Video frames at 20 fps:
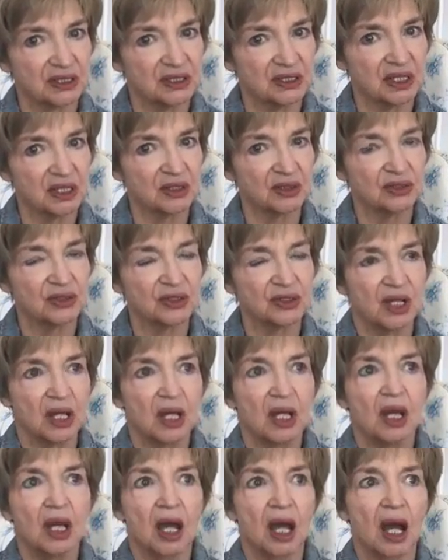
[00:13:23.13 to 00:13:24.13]
There's
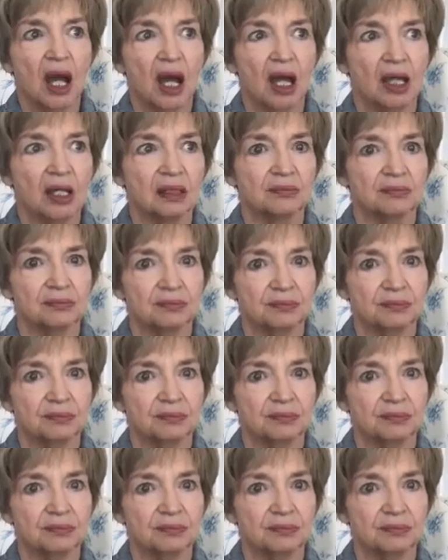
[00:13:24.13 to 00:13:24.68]
uh,